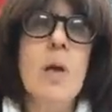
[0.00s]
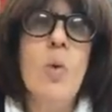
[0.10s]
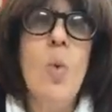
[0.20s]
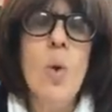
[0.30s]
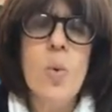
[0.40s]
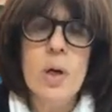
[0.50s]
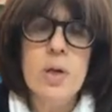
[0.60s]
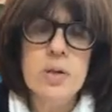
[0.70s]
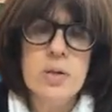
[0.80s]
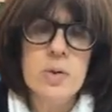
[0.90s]
what we're
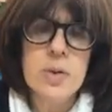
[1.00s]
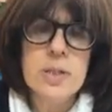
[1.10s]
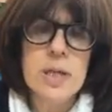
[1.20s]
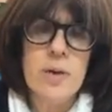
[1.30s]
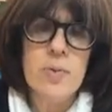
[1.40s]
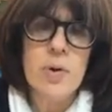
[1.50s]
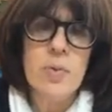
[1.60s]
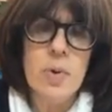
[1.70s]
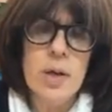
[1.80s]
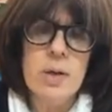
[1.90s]
gonna do is
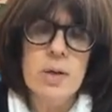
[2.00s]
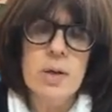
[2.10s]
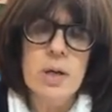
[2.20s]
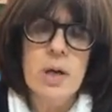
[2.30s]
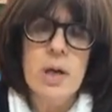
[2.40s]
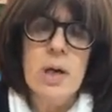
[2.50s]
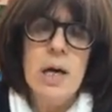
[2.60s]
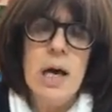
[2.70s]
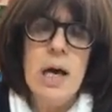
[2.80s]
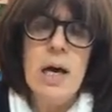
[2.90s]
we're
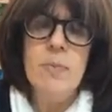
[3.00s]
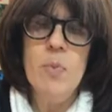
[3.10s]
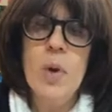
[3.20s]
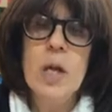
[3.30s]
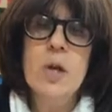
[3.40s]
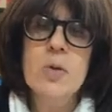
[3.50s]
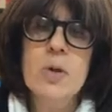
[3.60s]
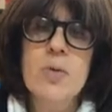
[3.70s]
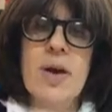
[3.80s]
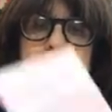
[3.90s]
gonna use
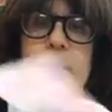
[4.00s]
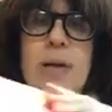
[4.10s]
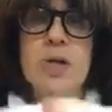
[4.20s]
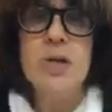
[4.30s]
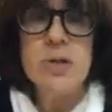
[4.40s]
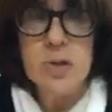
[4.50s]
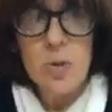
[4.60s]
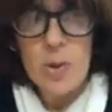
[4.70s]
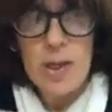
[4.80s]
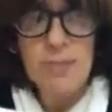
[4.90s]
craft punchers. So
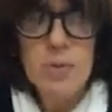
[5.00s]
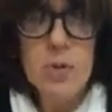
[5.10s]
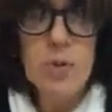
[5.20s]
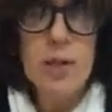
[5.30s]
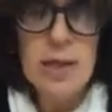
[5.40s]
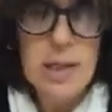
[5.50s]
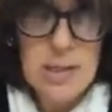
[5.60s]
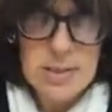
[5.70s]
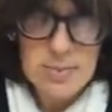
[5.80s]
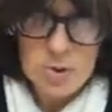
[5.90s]
what I'm doing
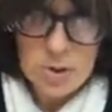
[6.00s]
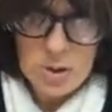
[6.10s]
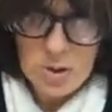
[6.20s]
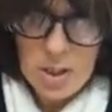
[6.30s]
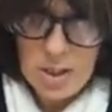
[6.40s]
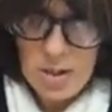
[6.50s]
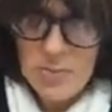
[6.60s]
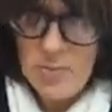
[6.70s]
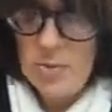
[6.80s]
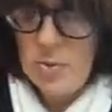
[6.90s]
is I'm just looking
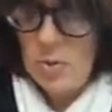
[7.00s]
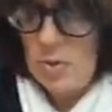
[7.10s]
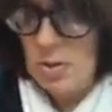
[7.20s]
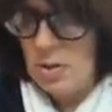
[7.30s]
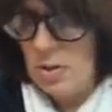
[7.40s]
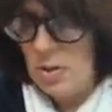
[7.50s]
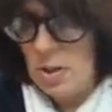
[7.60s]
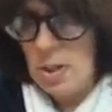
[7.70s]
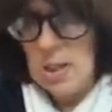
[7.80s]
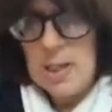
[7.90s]
through
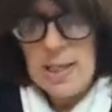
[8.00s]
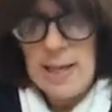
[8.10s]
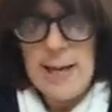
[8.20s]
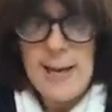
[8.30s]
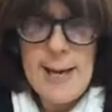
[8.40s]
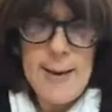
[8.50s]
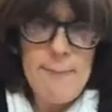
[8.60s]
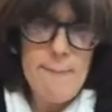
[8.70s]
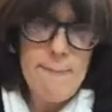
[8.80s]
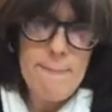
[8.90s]

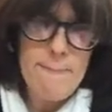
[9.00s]
I'm